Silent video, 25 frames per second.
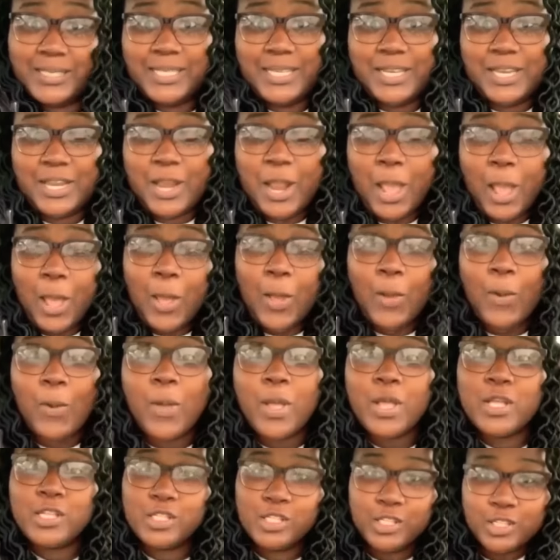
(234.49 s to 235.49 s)
No
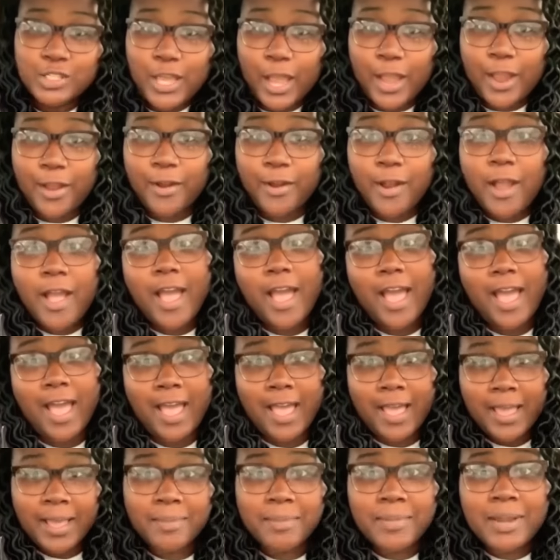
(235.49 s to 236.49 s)
sir,
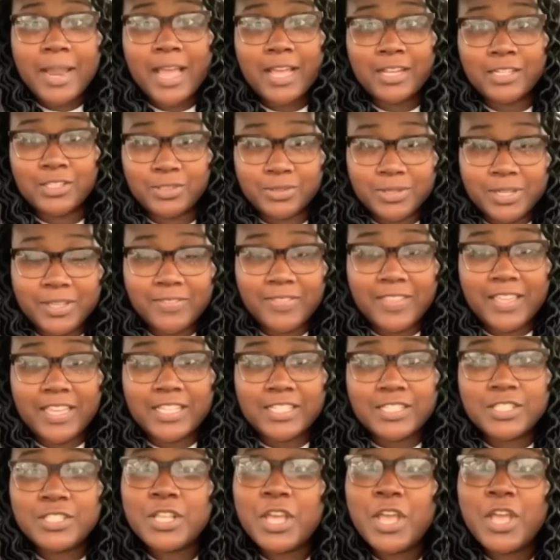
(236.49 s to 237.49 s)
I'm not doing
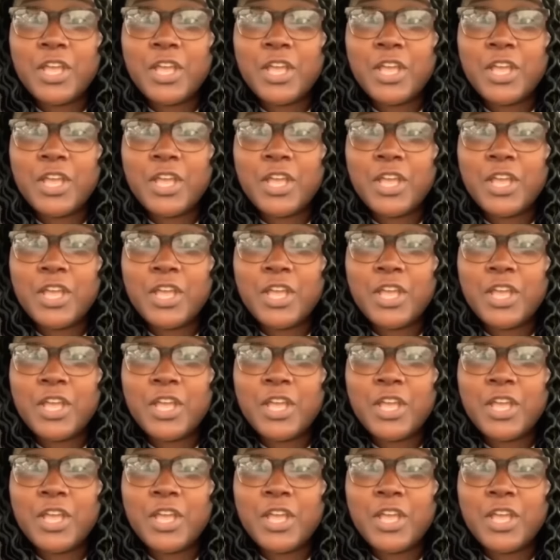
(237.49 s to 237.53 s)
this.